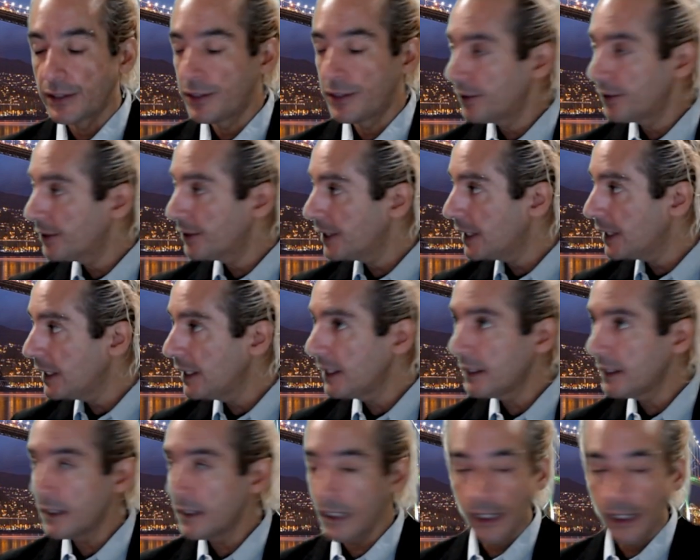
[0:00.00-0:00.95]
They're
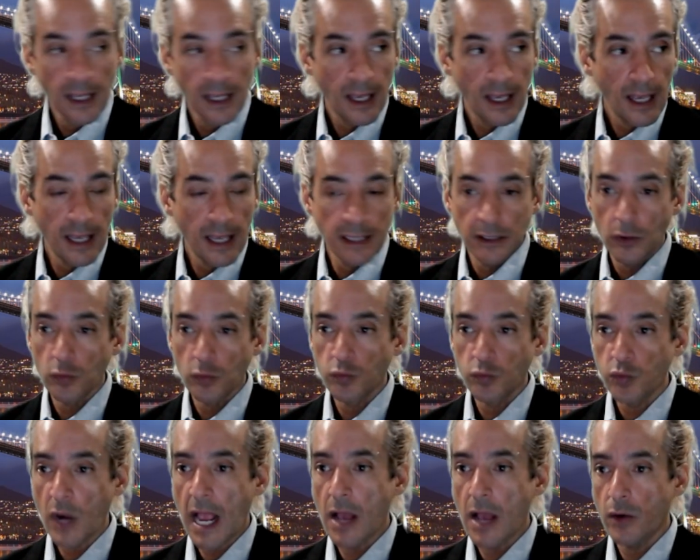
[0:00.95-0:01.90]
in and
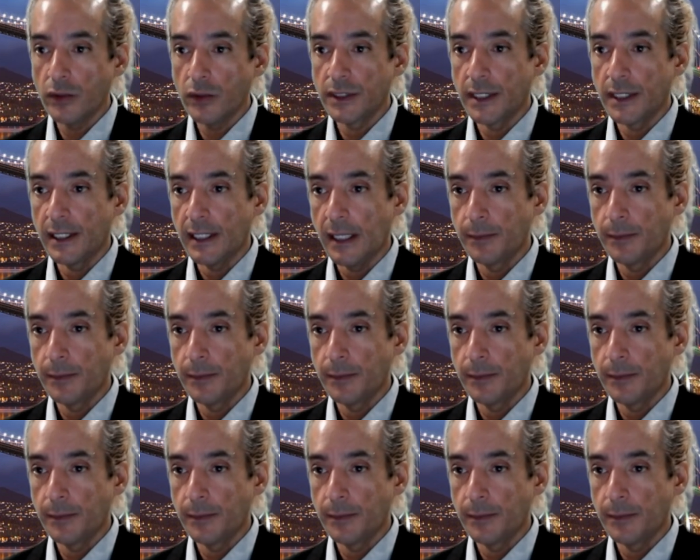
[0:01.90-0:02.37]
around it,